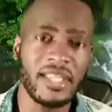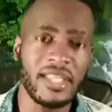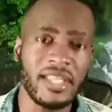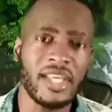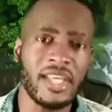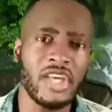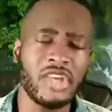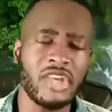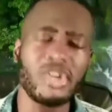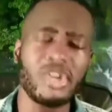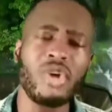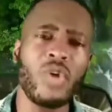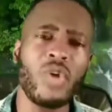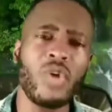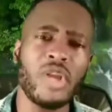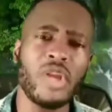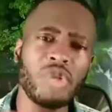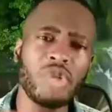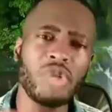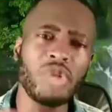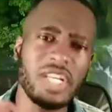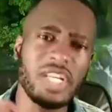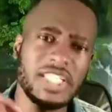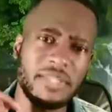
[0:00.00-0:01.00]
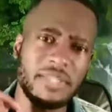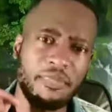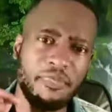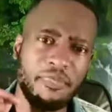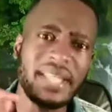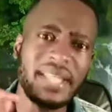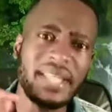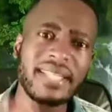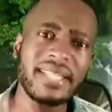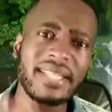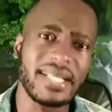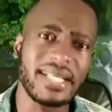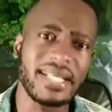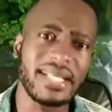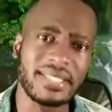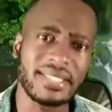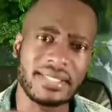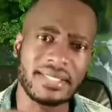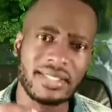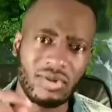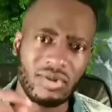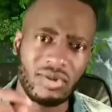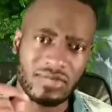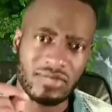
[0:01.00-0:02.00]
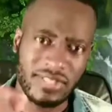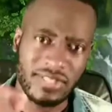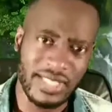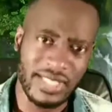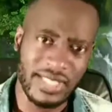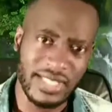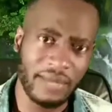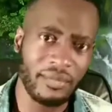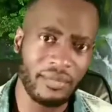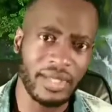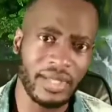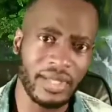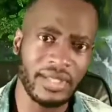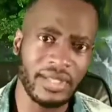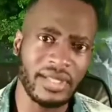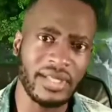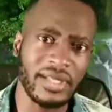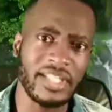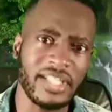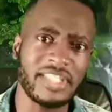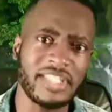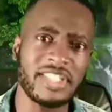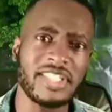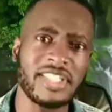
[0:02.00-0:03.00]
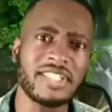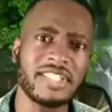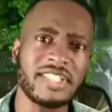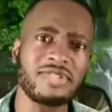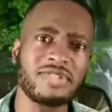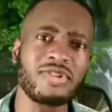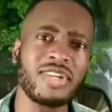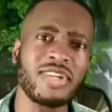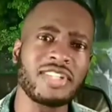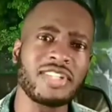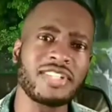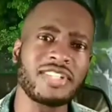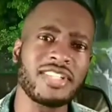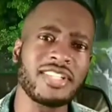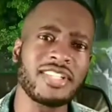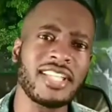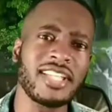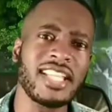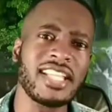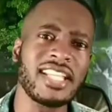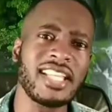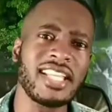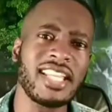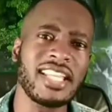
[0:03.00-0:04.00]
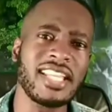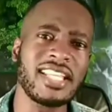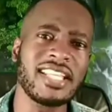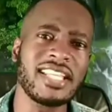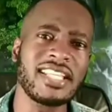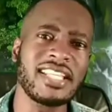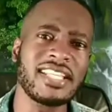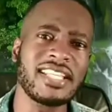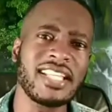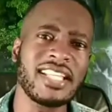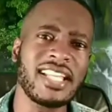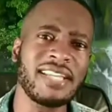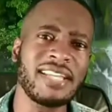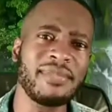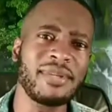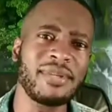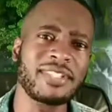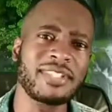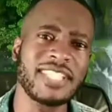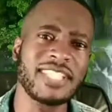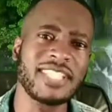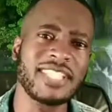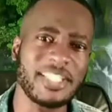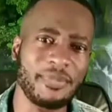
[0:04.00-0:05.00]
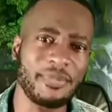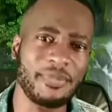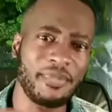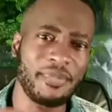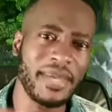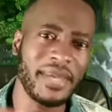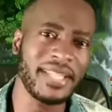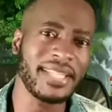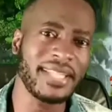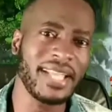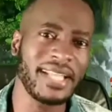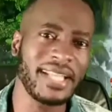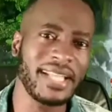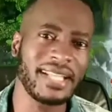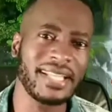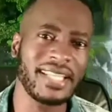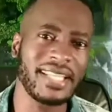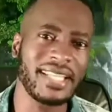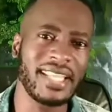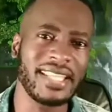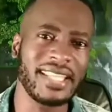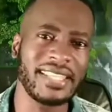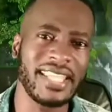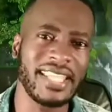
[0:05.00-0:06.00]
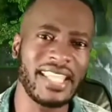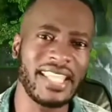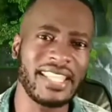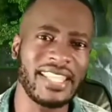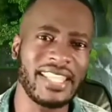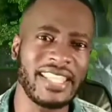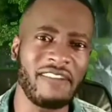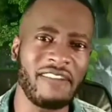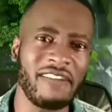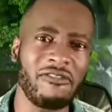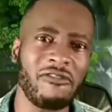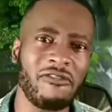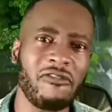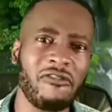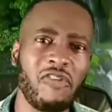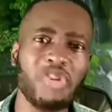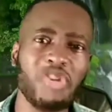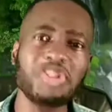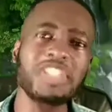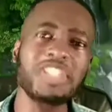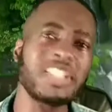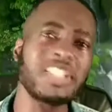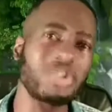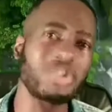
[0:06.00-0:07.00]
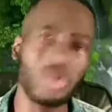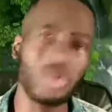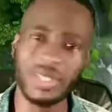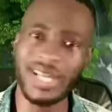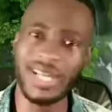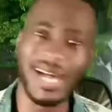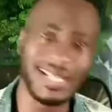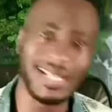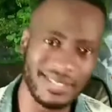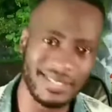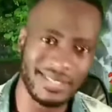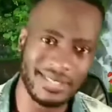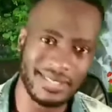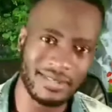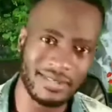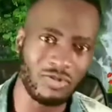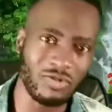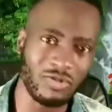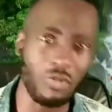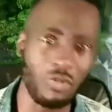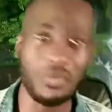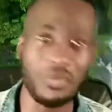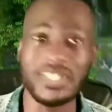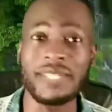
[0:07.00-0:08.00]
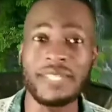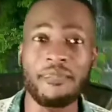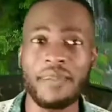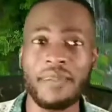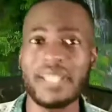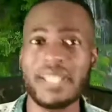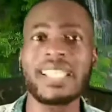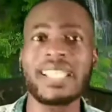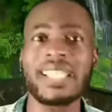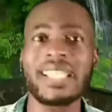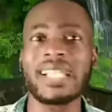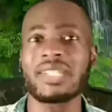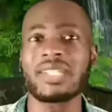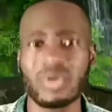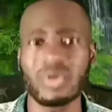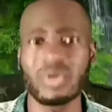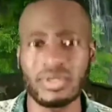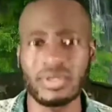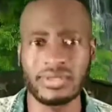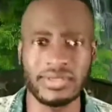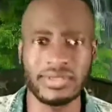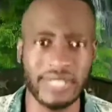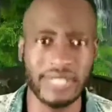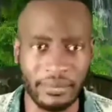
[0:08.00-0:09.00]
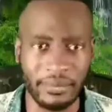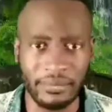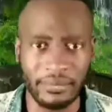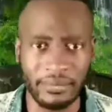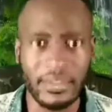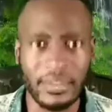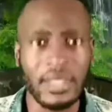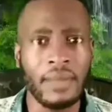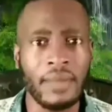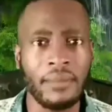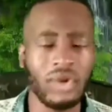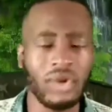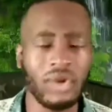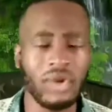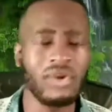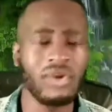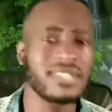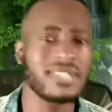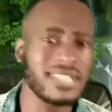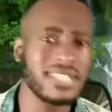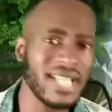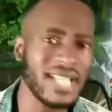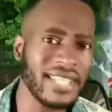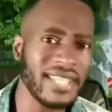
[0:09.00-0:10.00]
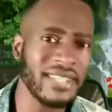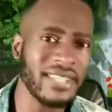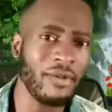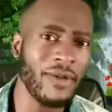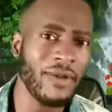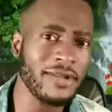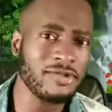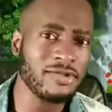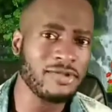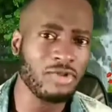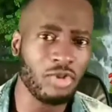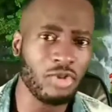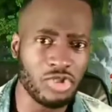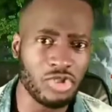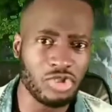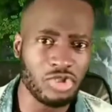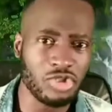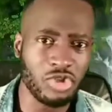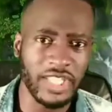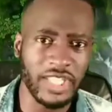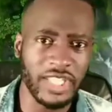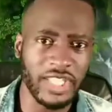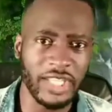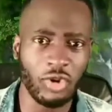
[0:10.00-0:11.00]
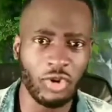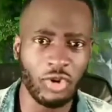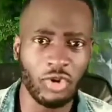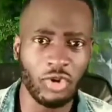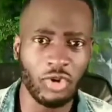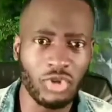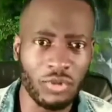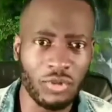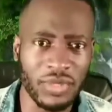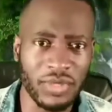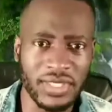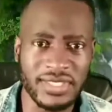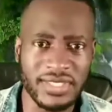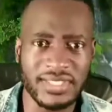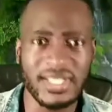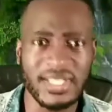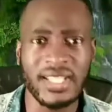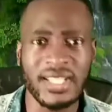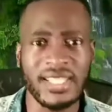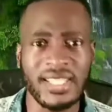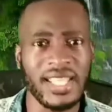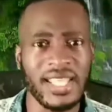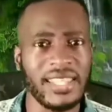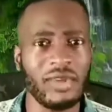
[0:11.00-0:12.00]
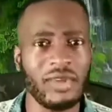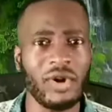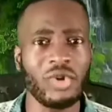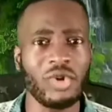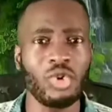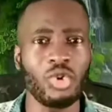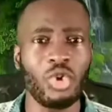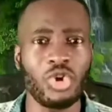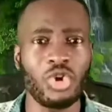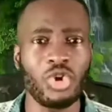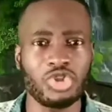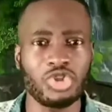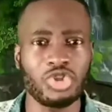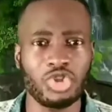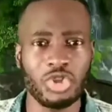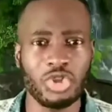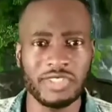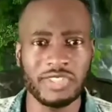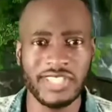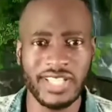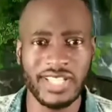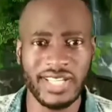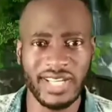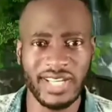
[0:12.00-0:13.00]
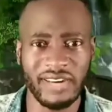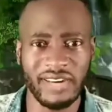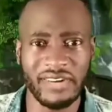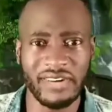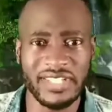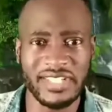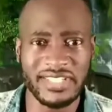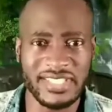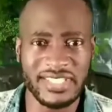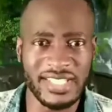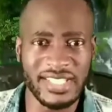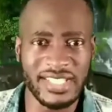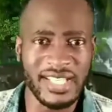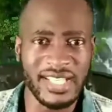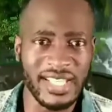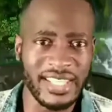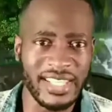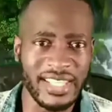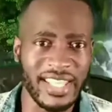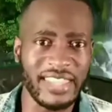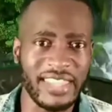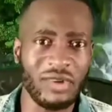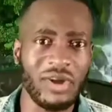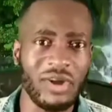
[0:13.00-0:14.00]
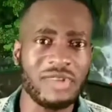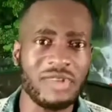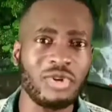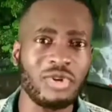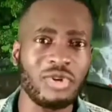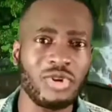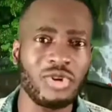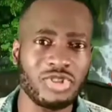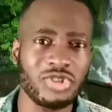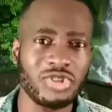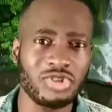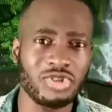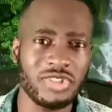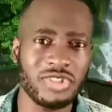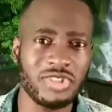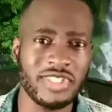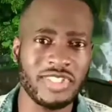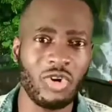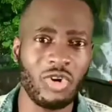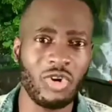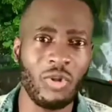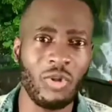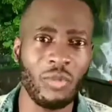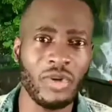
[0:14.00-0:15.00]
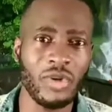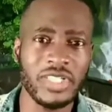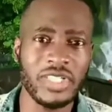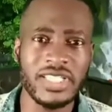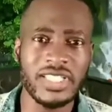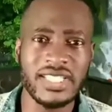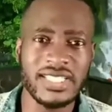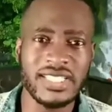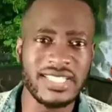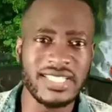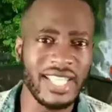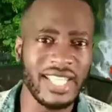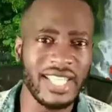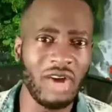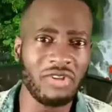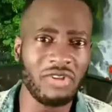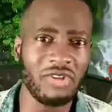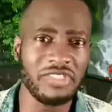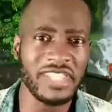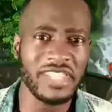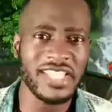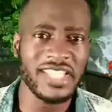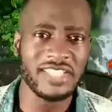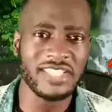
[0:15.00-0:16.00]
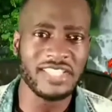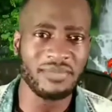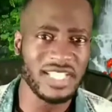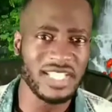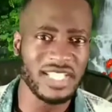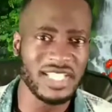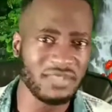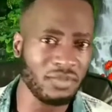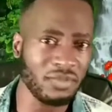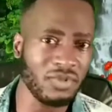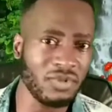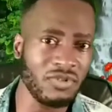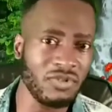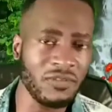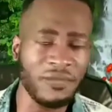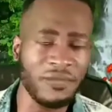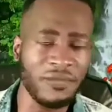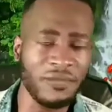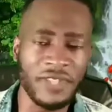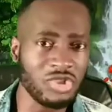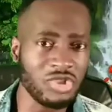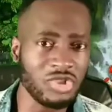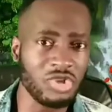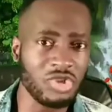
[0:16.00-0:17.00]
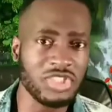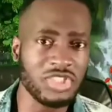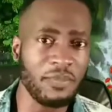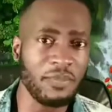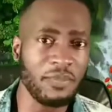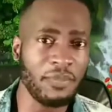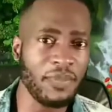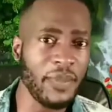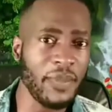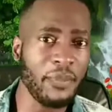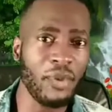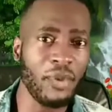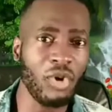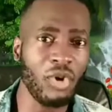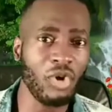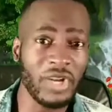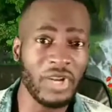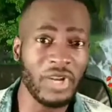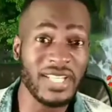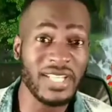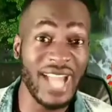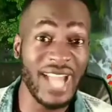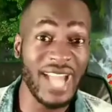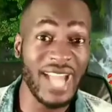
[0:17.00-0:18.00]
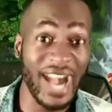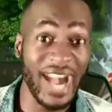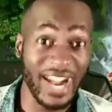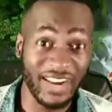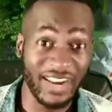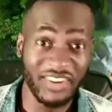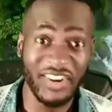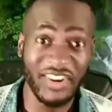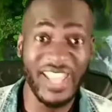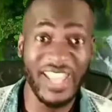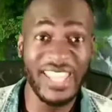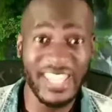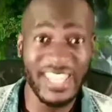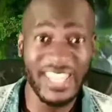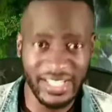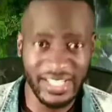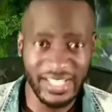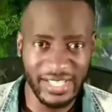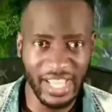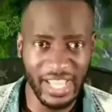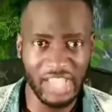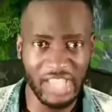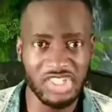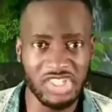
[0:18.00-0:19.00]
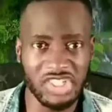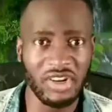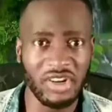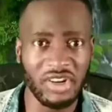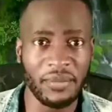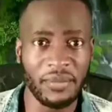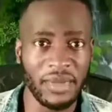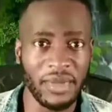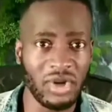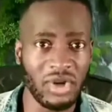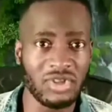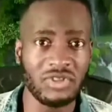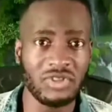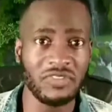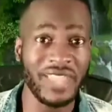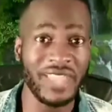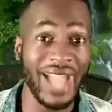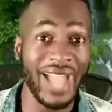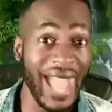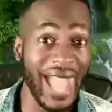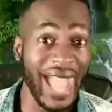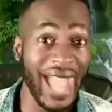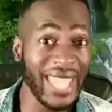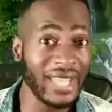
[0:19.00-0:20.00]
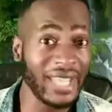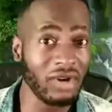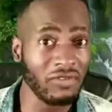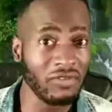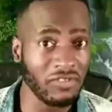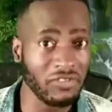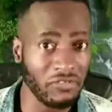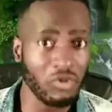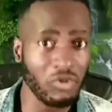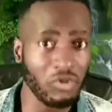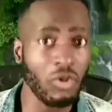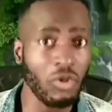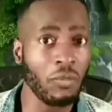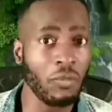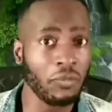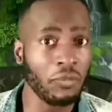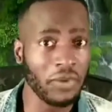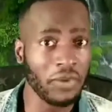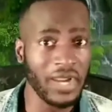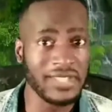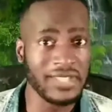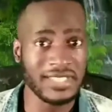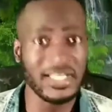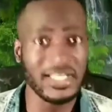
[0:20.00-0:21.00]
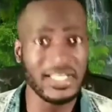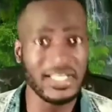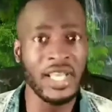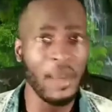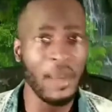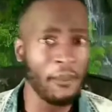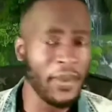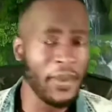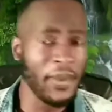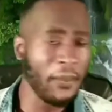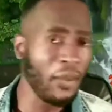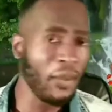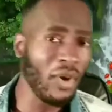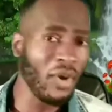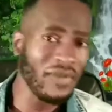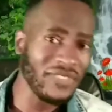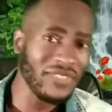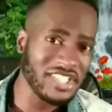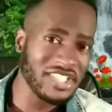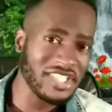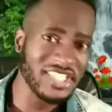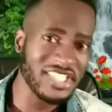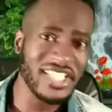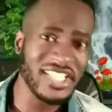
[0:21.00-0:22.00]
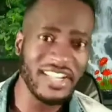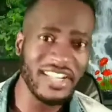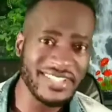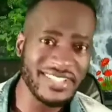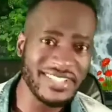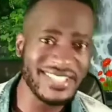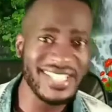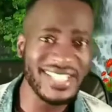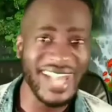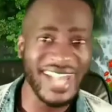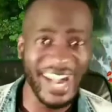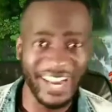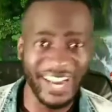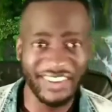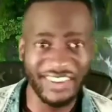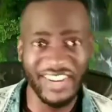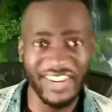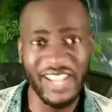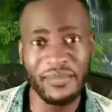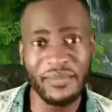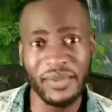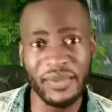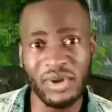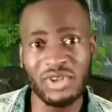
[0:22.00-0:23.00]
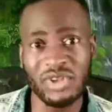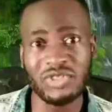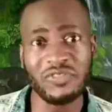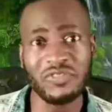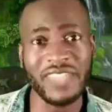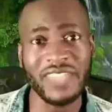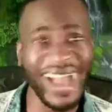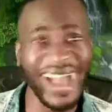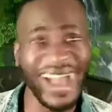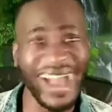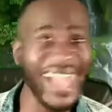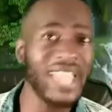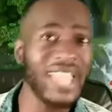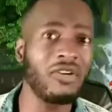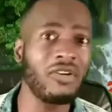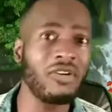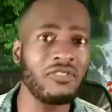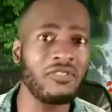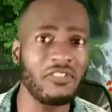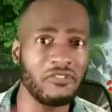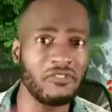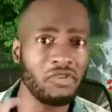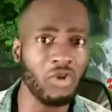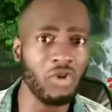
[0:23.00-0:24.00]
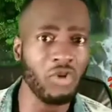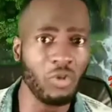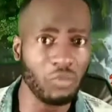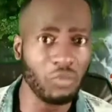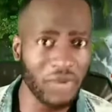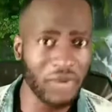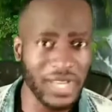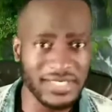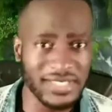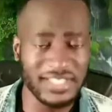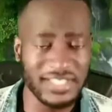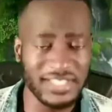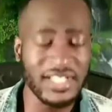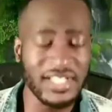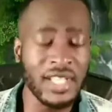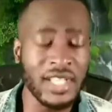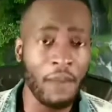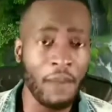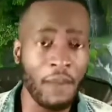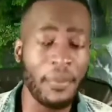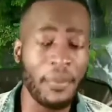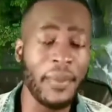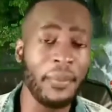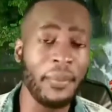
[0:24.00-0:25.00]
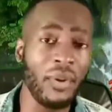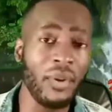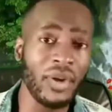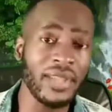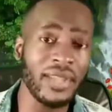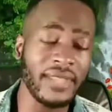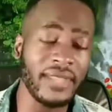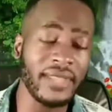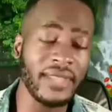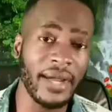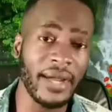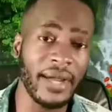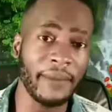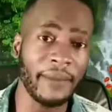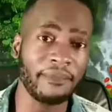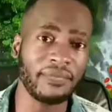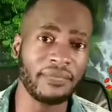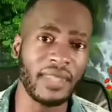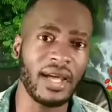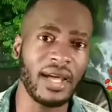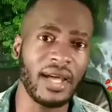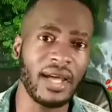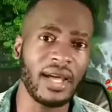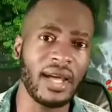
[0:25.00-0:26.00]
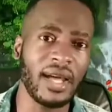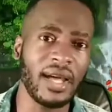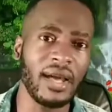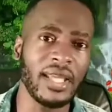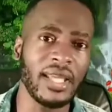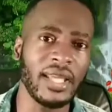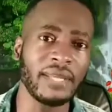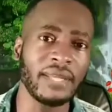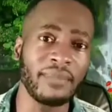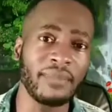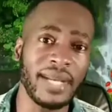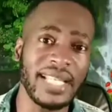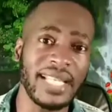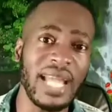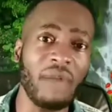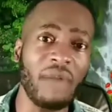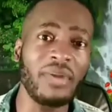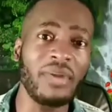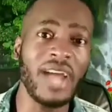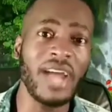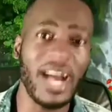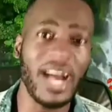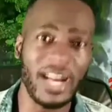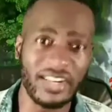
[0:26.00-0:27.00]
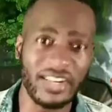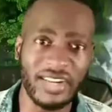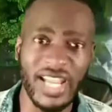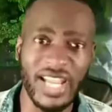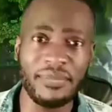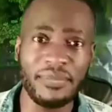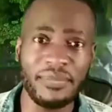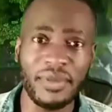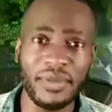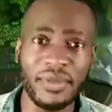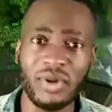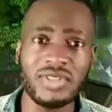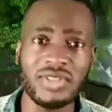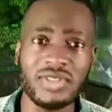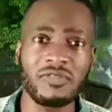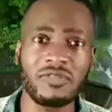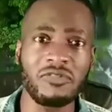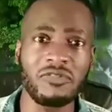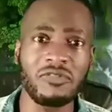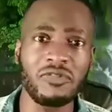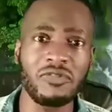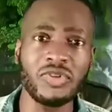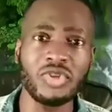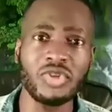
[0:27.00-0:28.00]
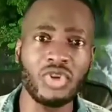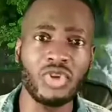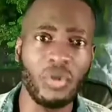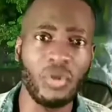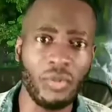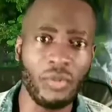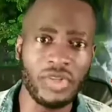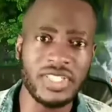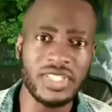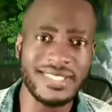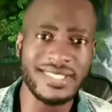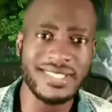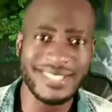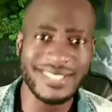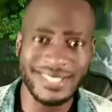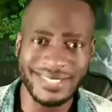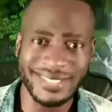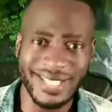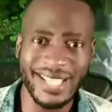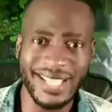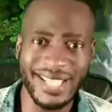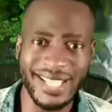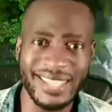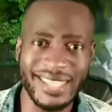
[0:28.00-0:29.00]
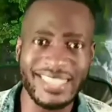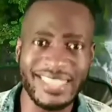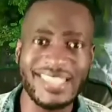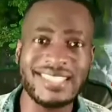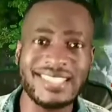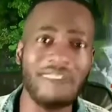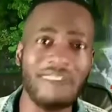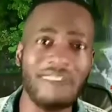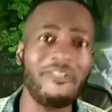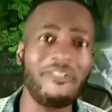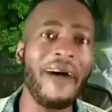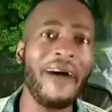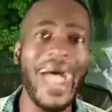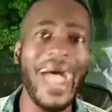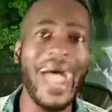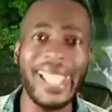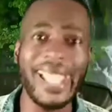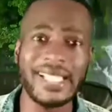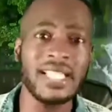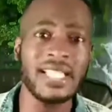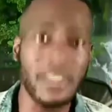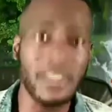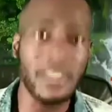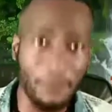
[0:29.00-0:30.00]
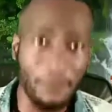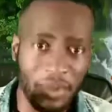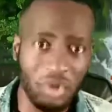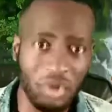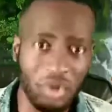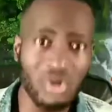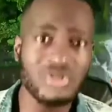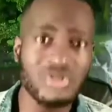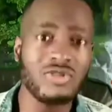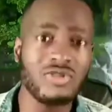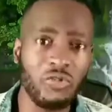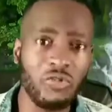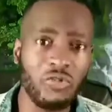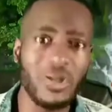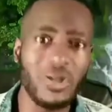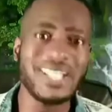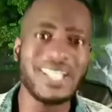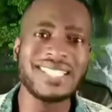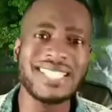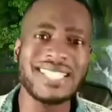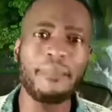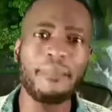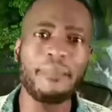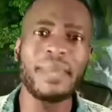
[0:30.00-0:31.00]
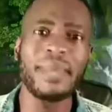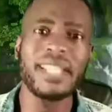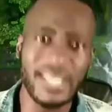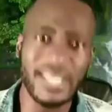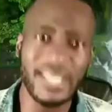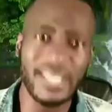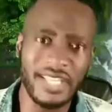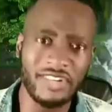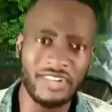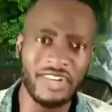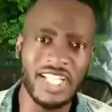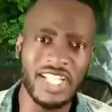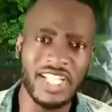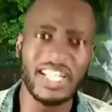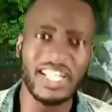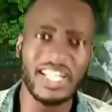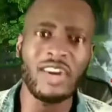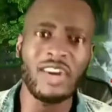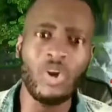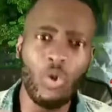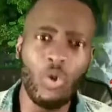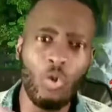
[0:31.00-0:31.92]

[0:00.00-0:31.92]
You know, when you are dependent on someone, let me not say dependent, they have forced it on us to be dependent on them because they're the ones who control the economies, they're the one who controls the currency, they're the ones who controls the commodities and how things must move. So you see, people already are crying in Nigeria because of the hike of the fuel prices. People in the DRC are crying because of the hike of the fuel prices. People in Malawi are crying because of food commodities and other things have hiked because of what is happening in Russia.